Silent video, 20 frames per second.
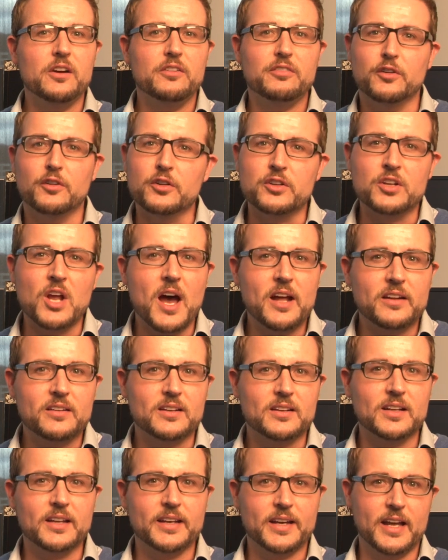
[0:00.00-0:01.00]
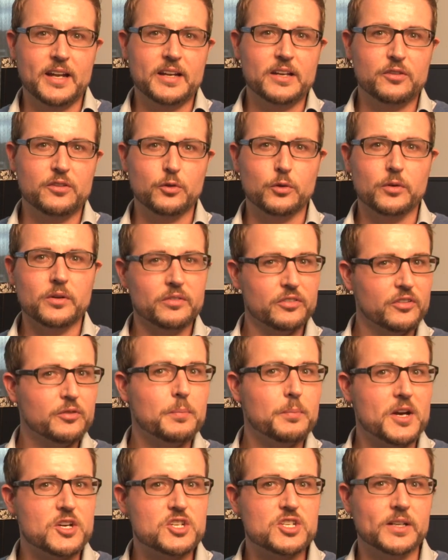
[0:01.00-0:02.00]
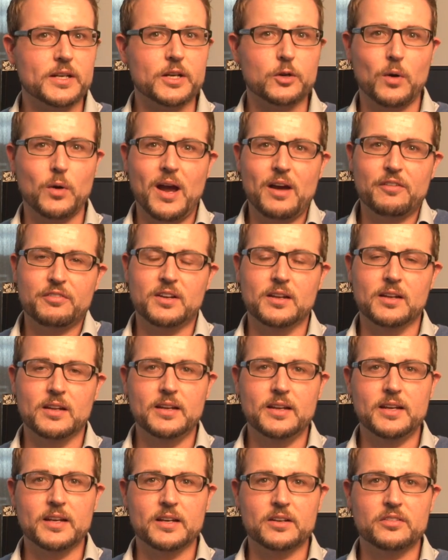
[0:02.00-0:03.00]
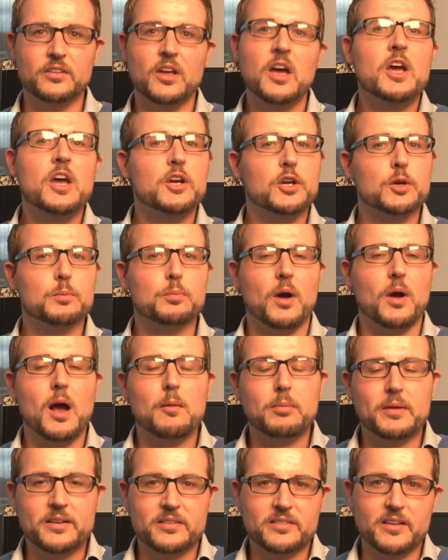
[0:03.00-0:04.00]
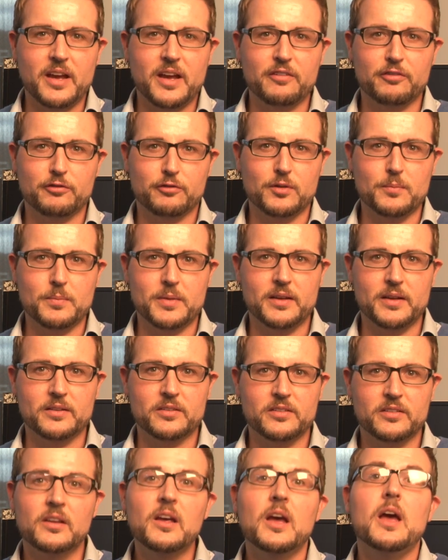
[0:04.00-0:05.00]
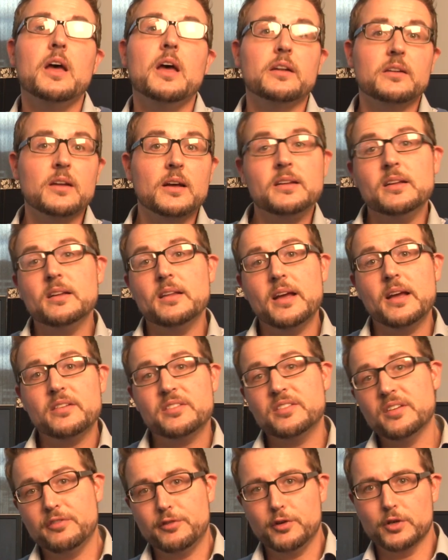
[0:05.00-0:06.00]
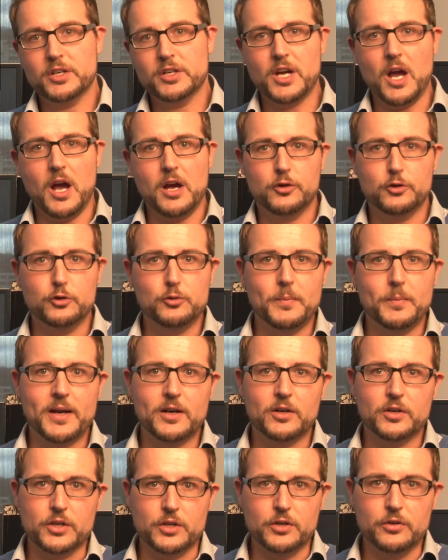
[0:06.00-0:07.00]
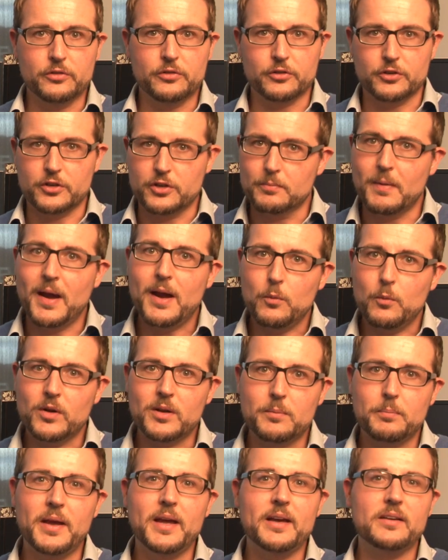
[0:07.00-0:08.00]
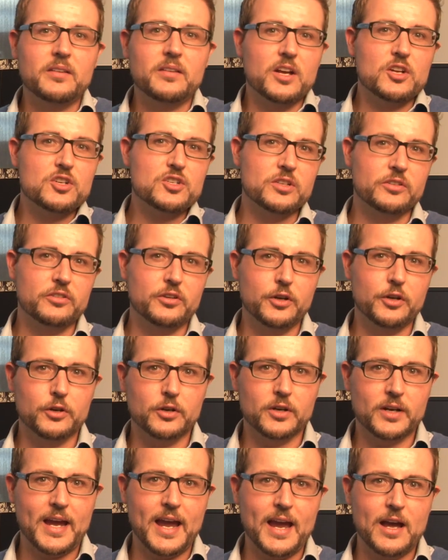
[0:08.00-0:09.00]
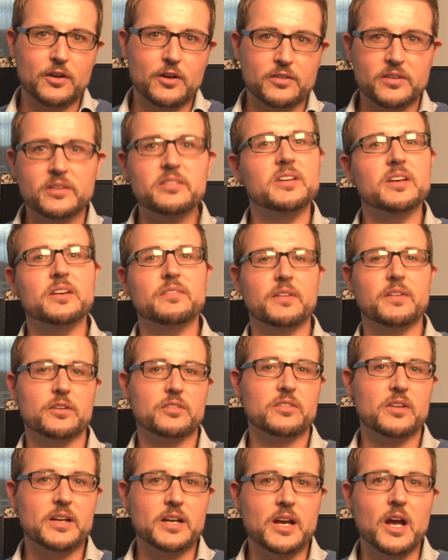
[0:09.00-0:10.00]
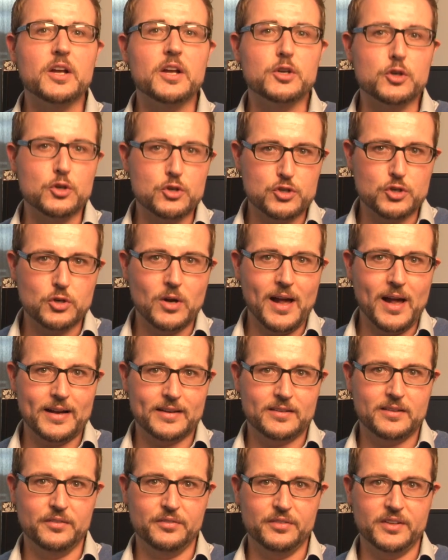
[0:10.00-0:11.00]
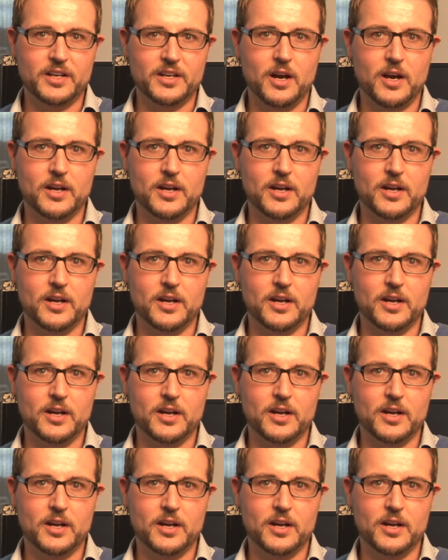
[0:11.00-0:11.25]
careful not to click any sort of specially crafted links, you're probably safe from this. Nonetheless, if you're a Yahoo Mail user, you might want to pay attention to your account to see if there's any unusual activity